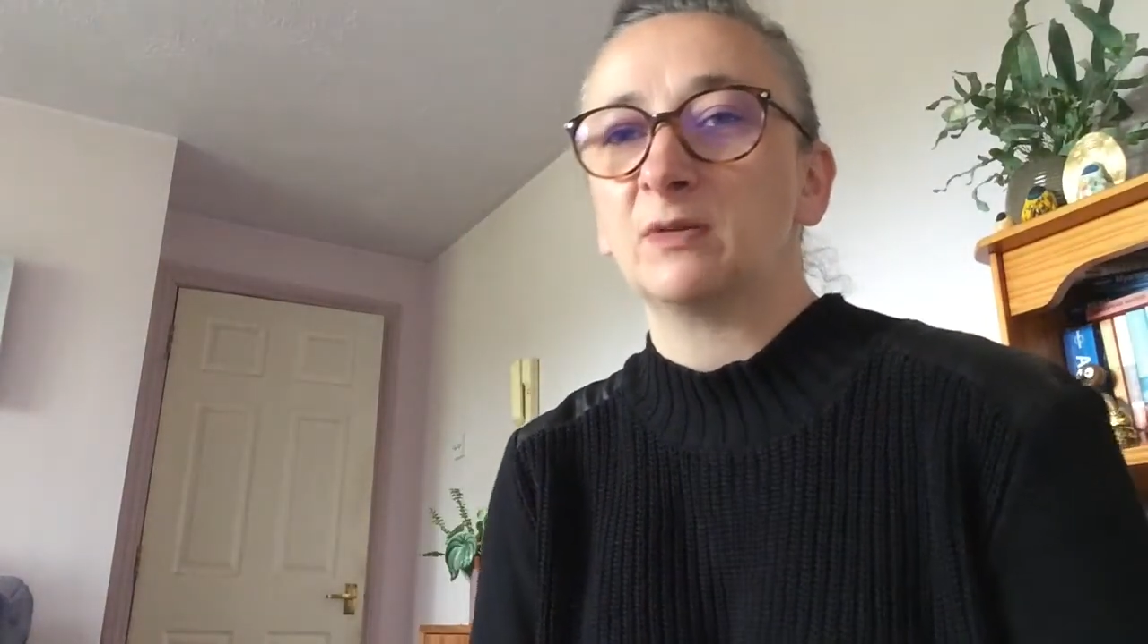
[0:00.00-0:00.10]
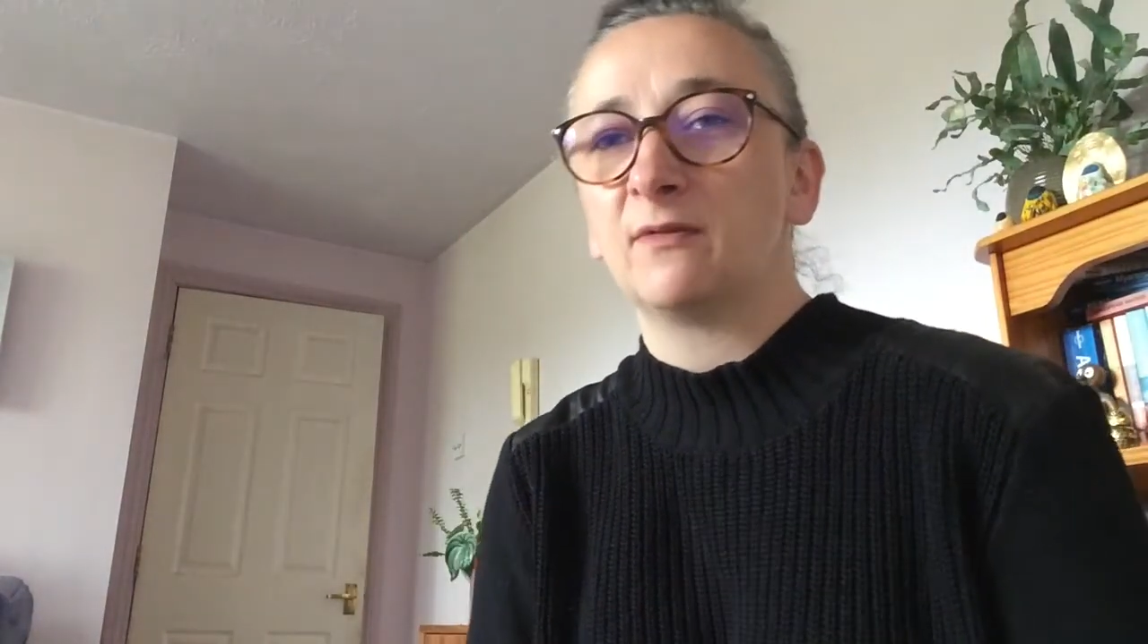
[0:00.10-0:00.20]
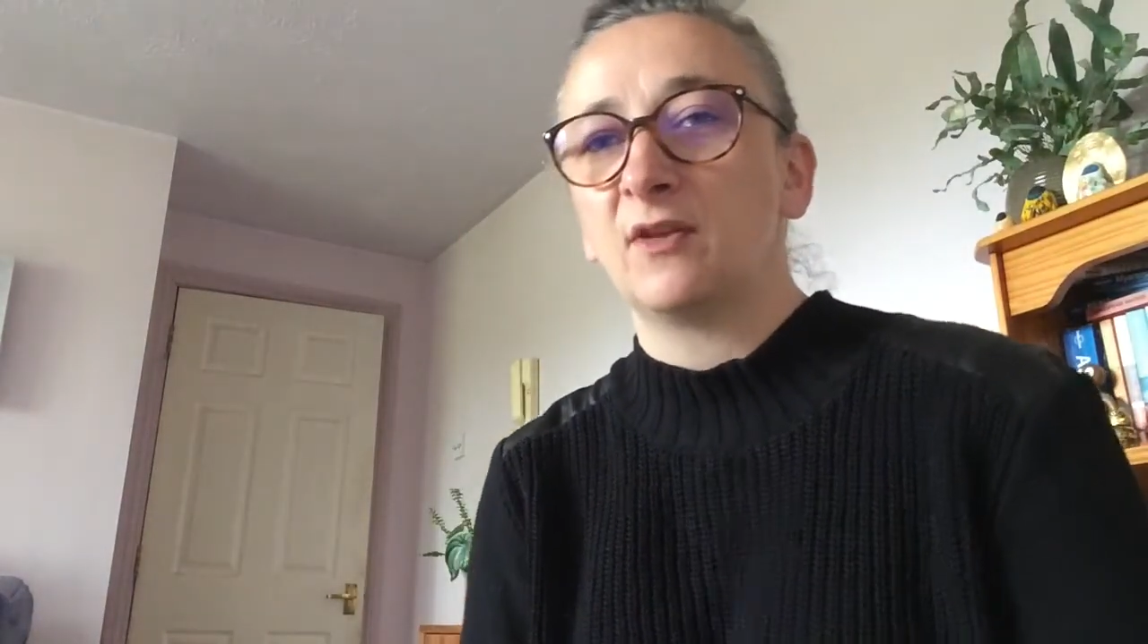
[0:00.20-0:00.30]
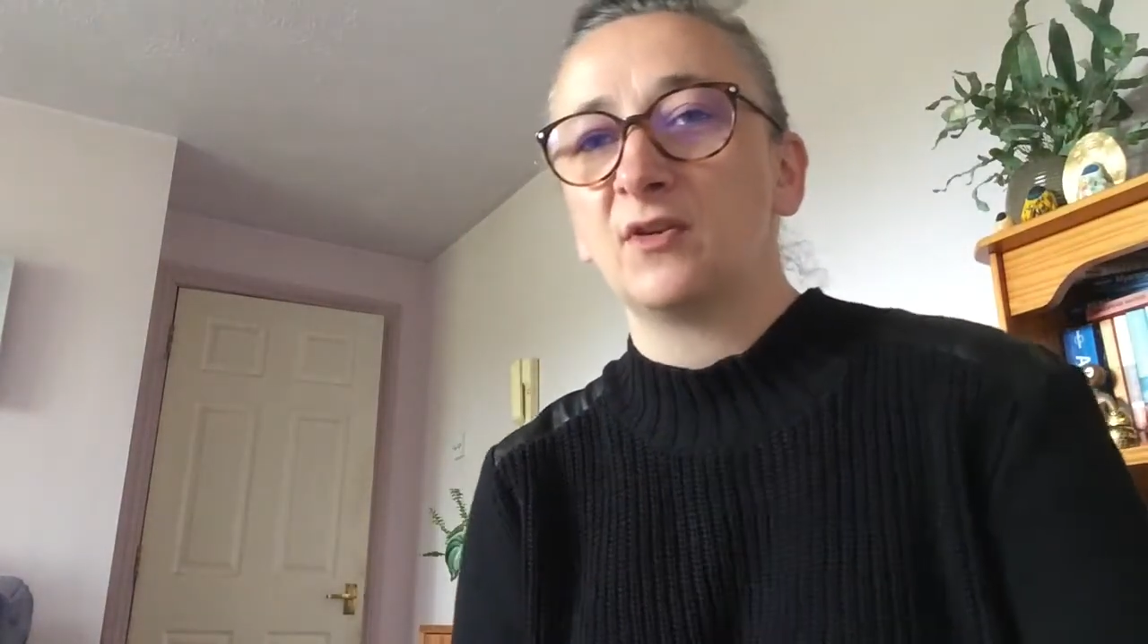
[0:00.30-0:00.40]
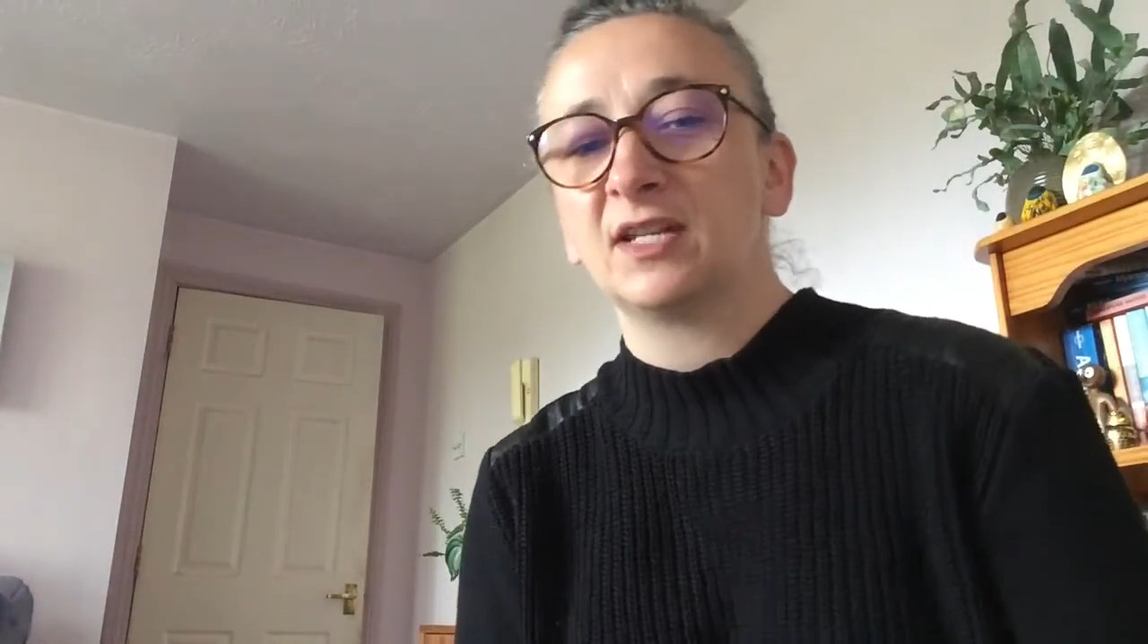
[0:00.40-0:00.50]
with
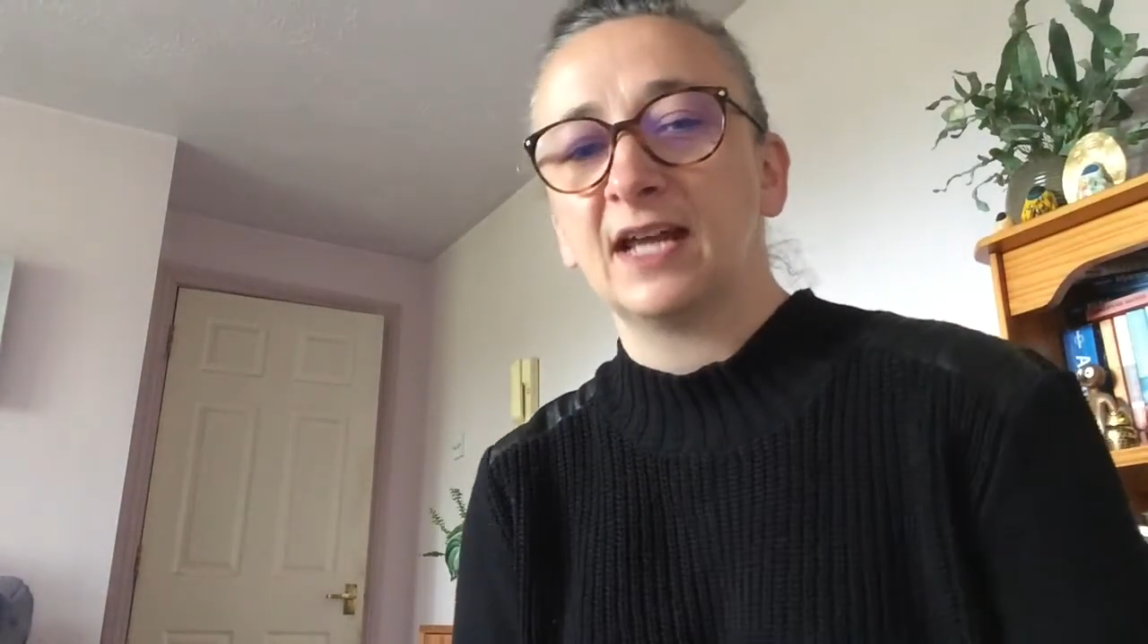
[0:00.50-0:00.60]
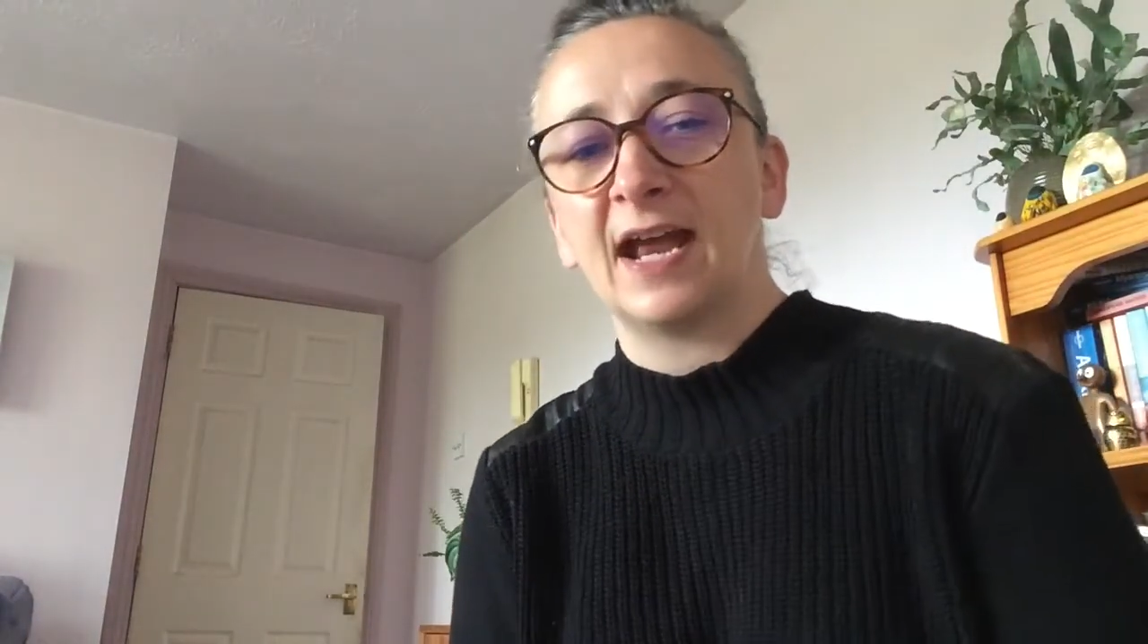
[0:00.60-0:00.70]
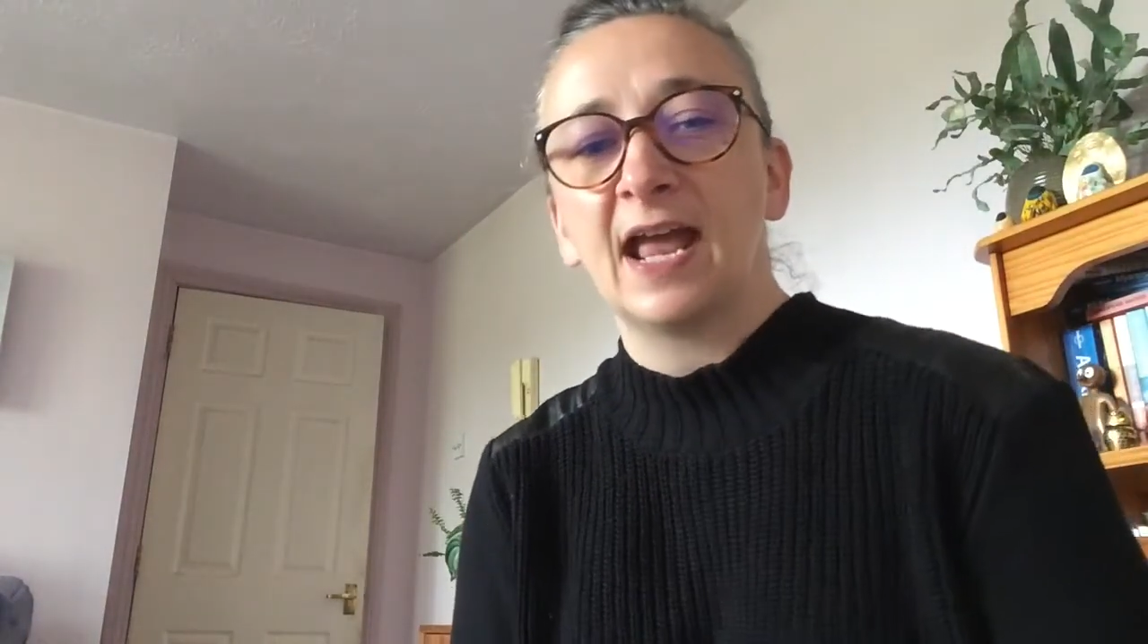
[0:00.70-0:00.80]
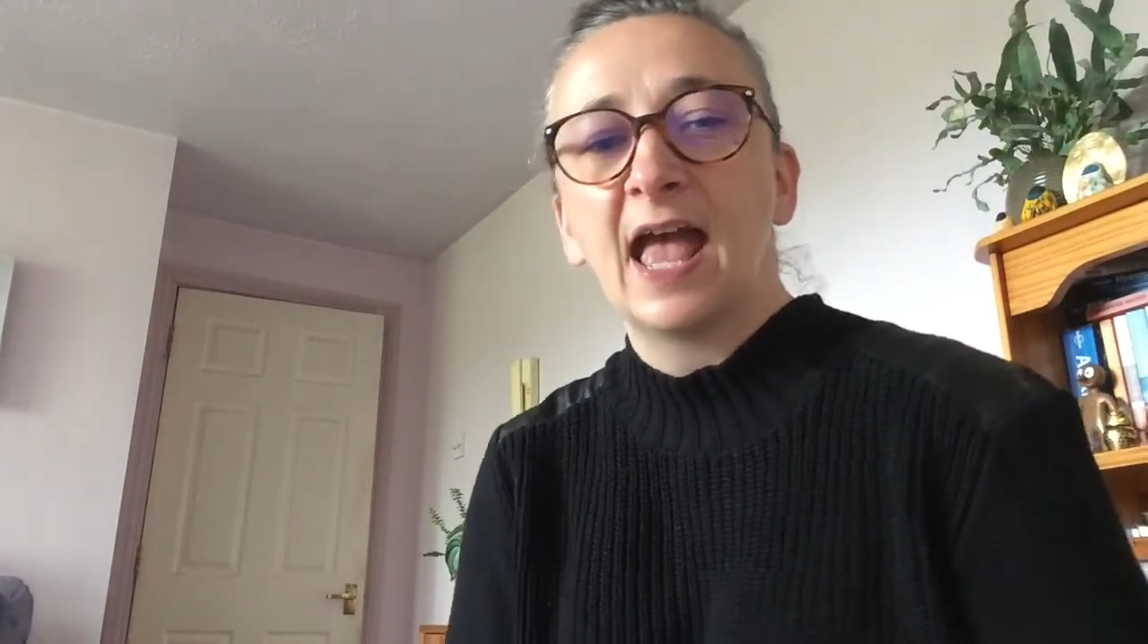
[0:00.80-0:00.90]
you today.